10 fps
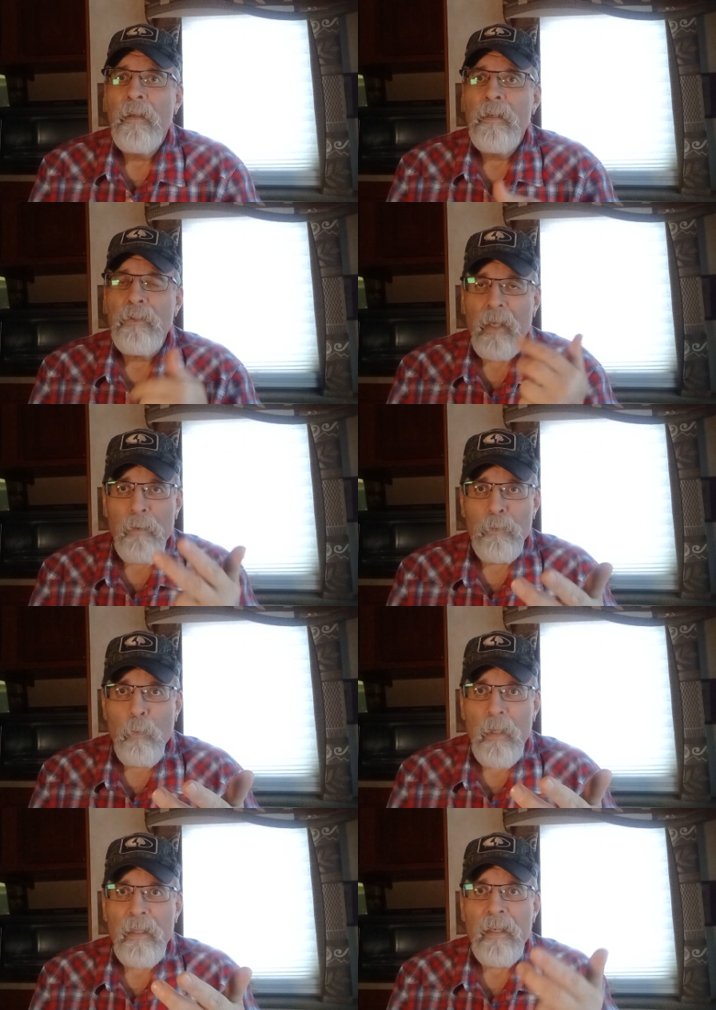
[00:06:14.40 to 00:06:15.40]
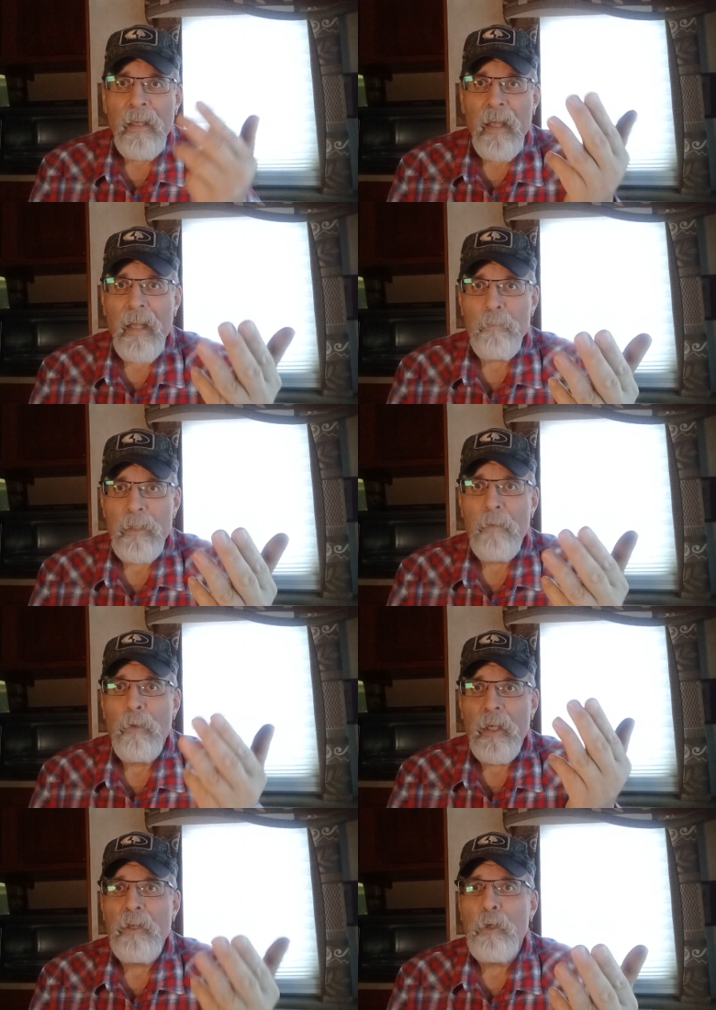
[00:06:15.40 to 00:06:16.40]
So he was willing and he was able.
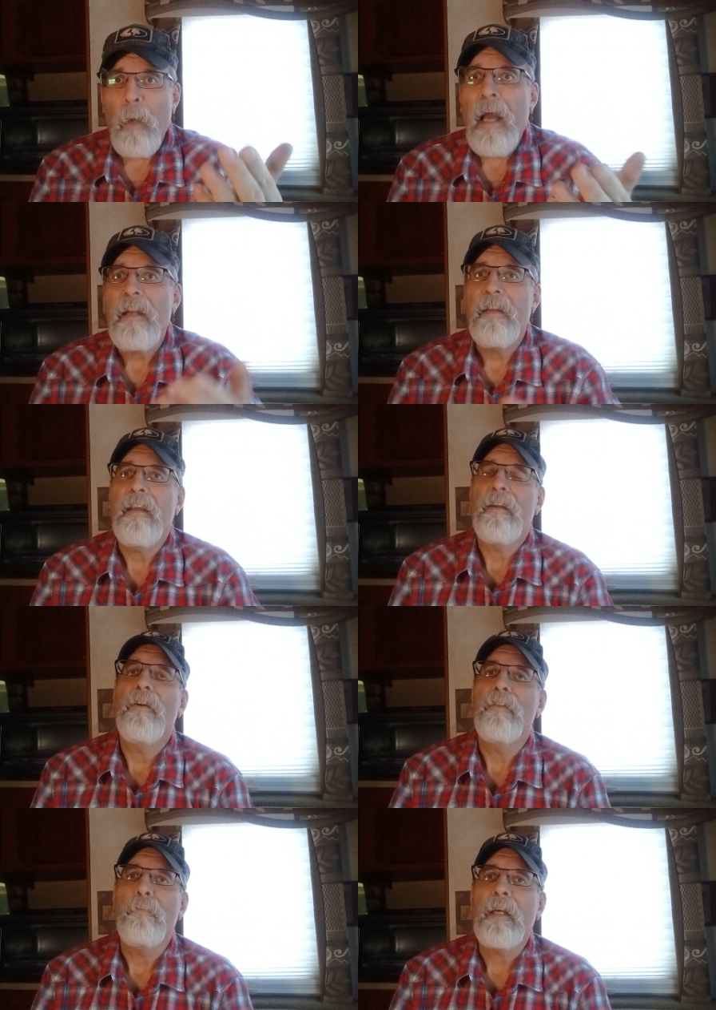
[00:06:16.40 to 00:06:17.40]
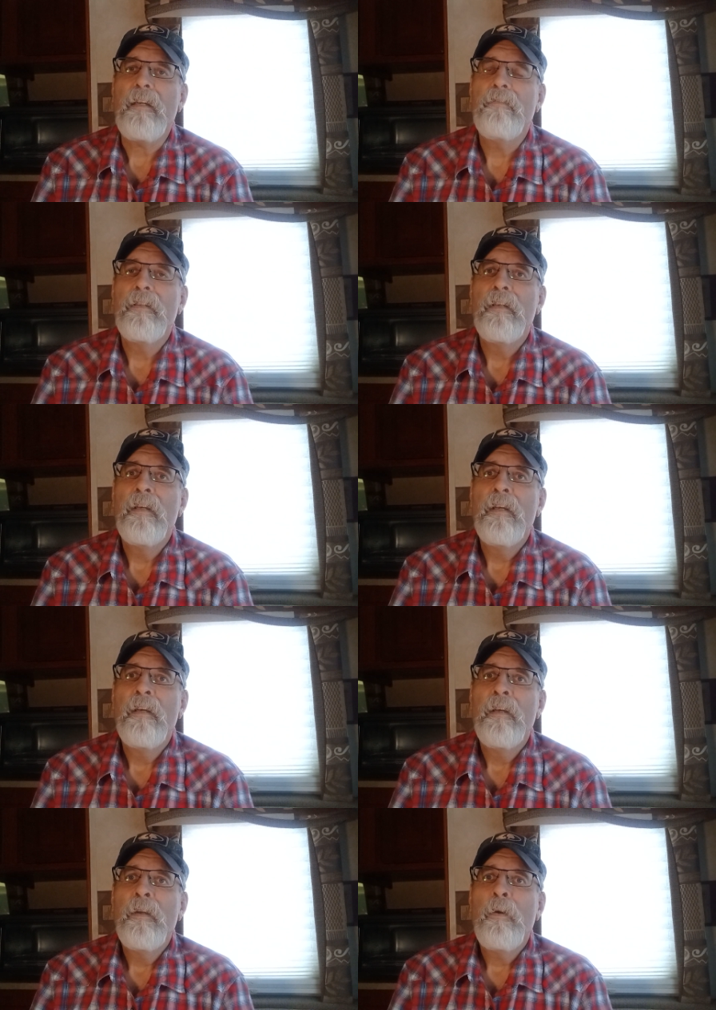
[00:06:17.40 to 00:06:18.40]
He knew how to take care of the man.
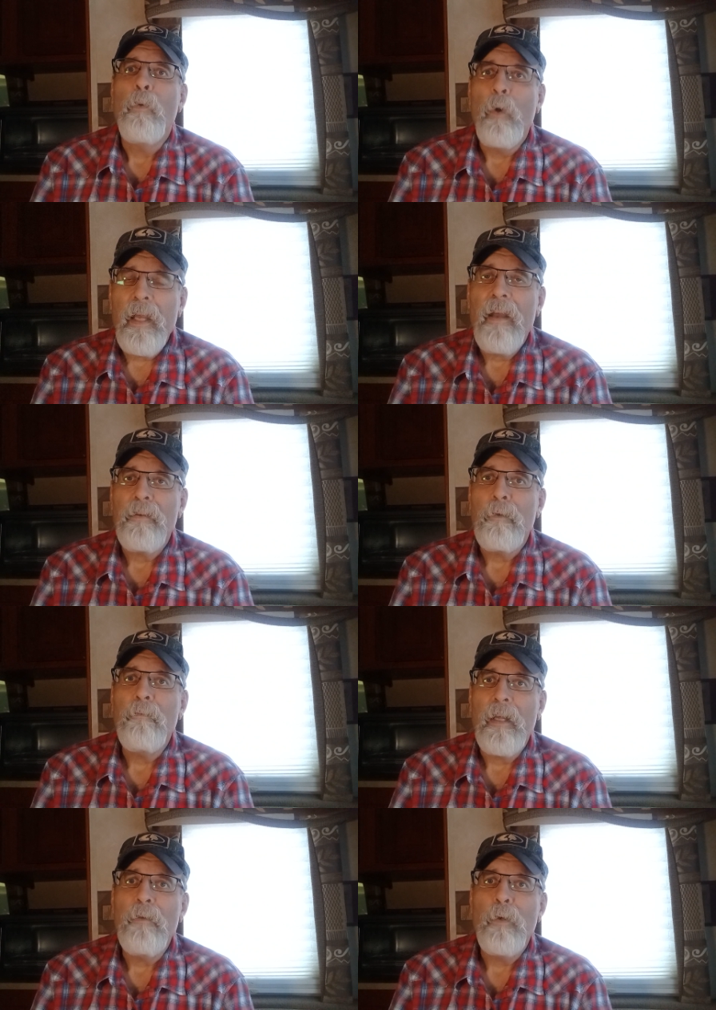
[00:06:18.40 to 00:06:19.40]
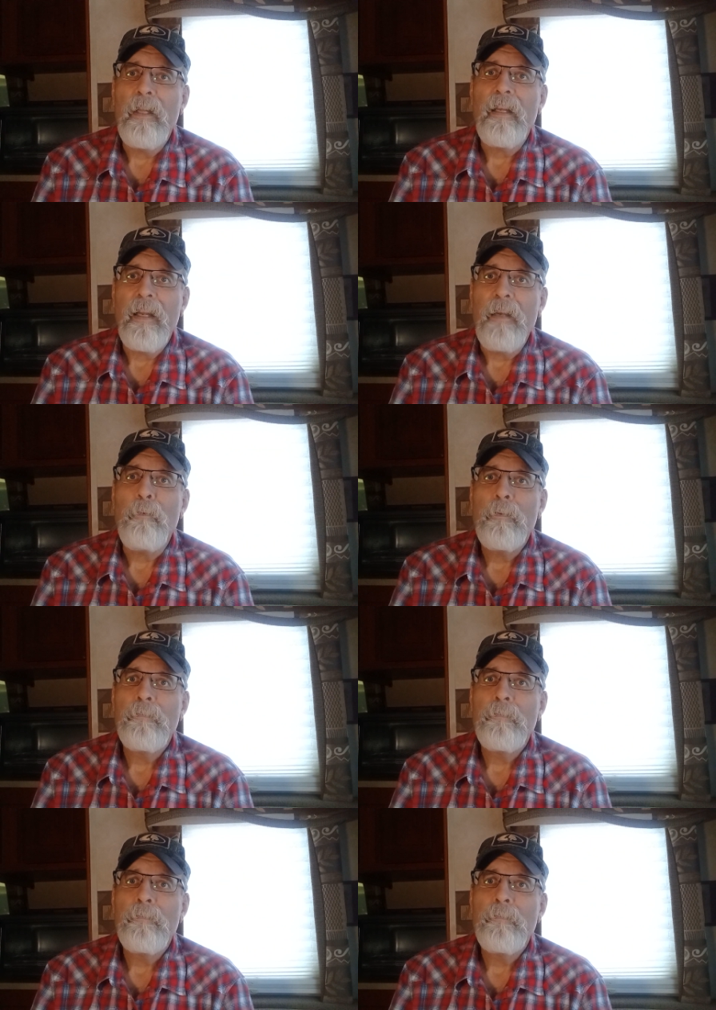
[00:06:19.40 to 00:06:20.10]
We have to be ready, willing, and able.